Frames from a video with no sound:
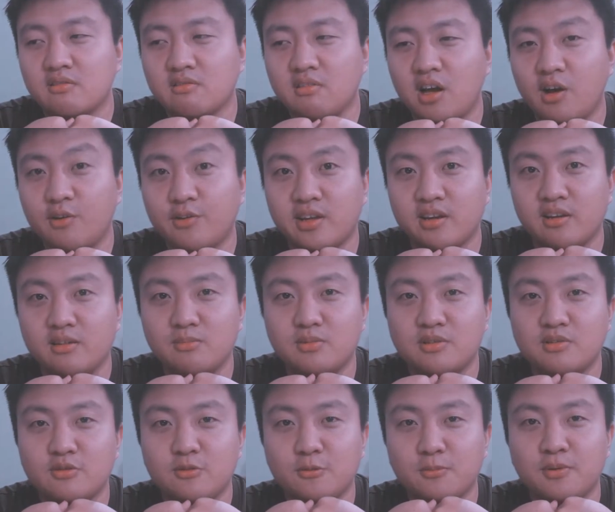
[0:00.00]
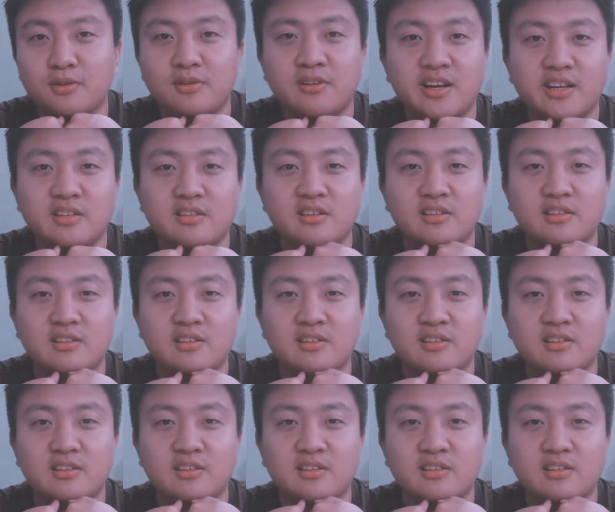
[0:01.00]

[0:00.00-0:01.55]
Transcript: How can it be stupid, right?